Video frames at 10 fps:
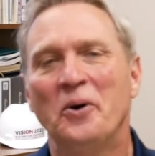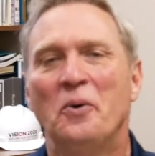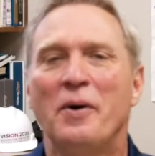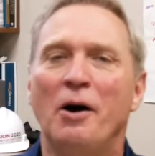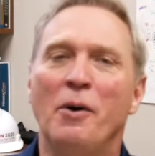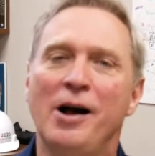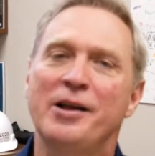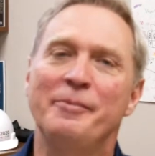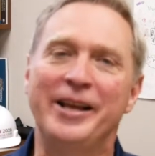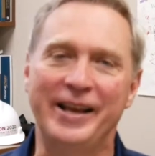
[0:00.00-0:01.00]
Well,
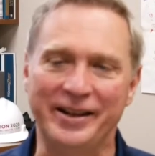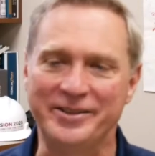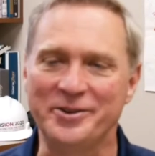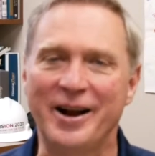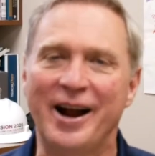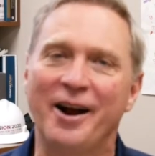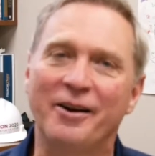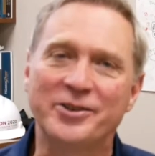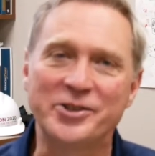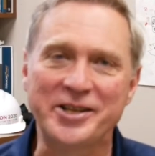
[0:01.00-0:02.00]
welcome again to
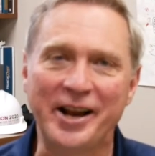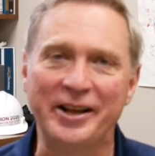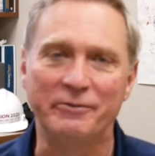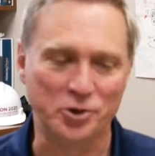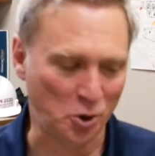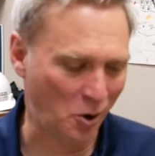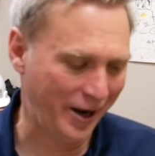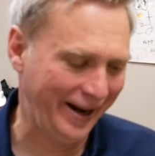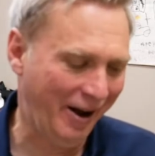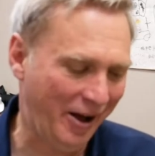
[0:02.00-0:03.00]
our study of
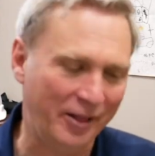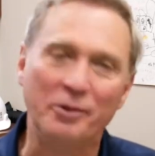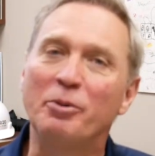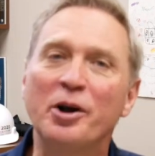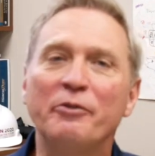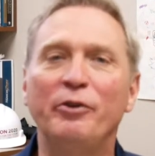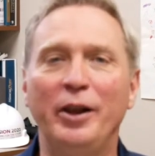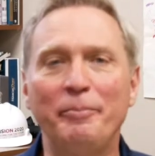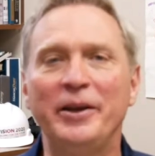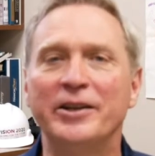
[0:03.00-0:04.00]
joy on the book of
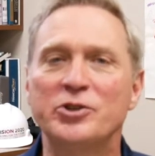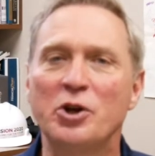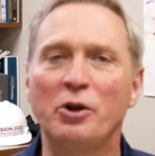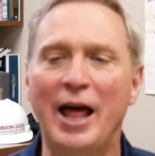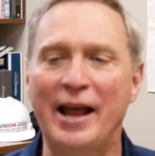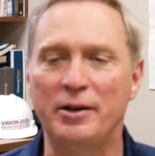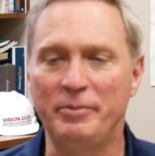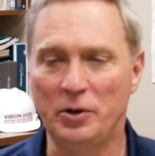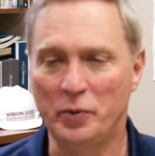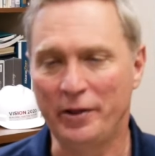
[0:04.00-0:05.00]
Philippians. So glad to
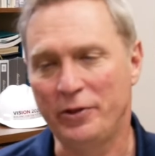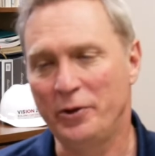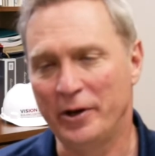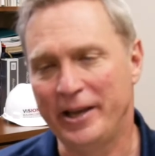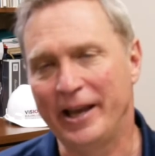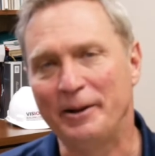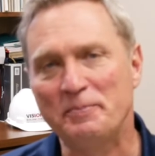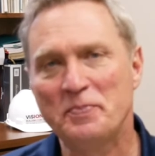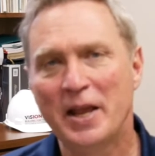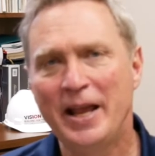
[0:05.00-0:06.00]
be with you
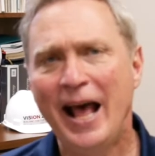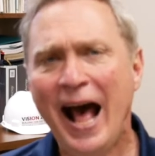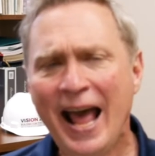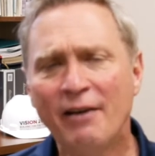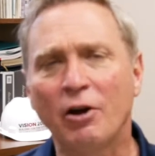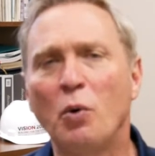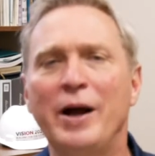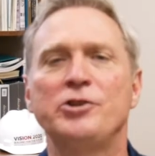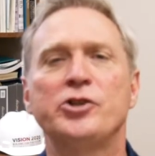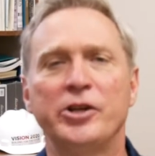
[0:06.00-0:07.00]
again. I have a
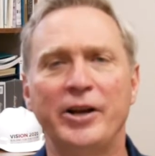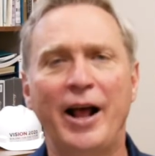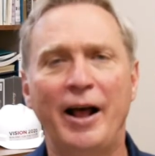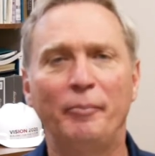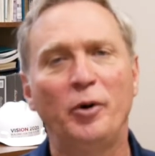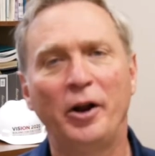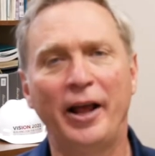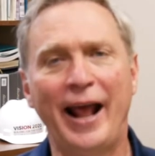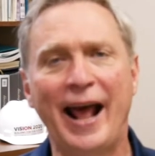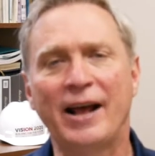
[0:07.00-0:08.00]
question I'm going to
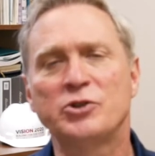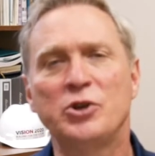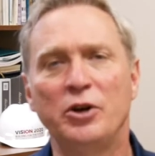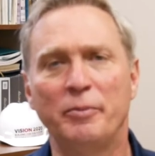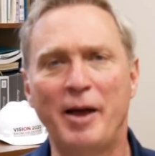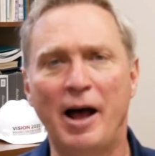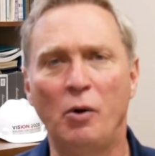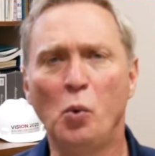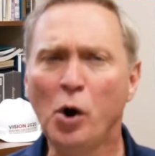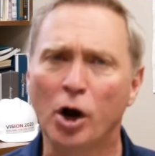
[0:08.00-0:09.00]
ask you
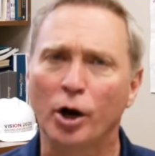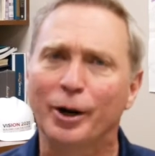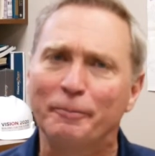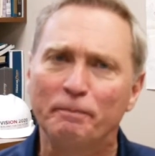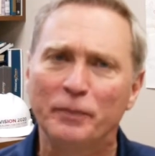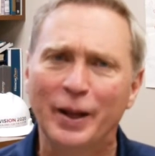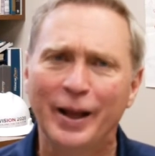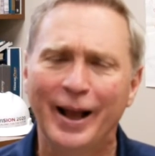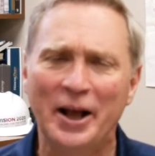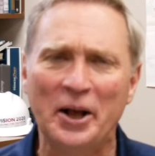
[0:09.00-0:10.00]
about work.
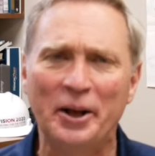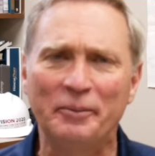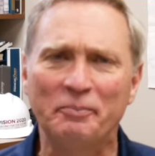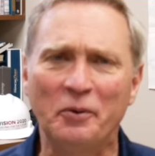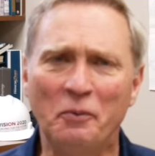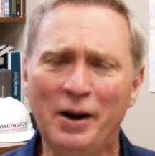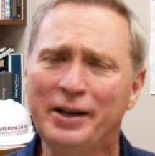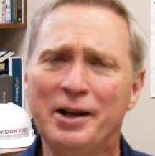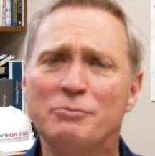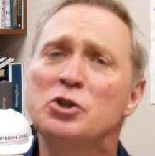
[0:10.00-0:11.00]

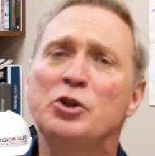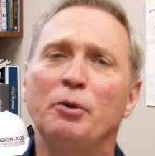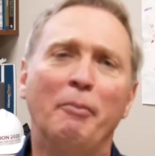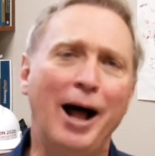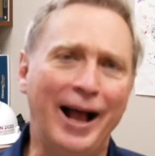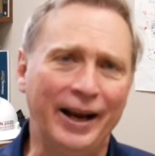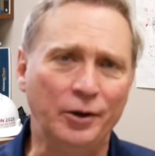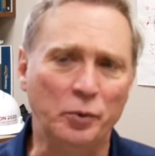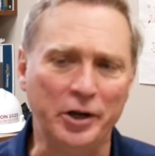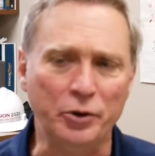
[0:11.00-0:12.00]
What comes to your
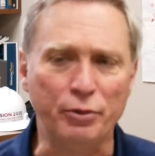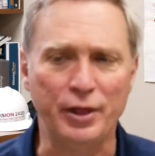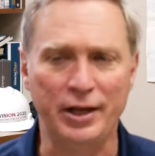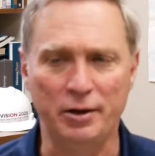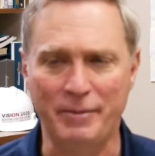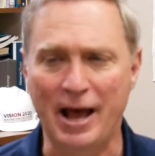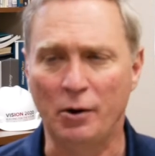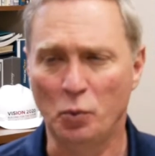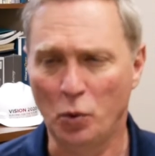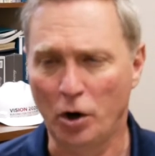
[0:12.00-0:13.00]
mind when you think
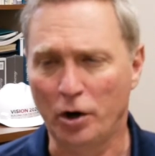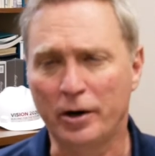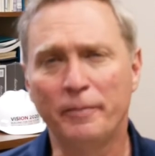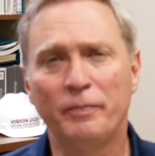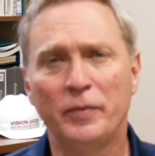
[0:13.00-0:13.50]
about work?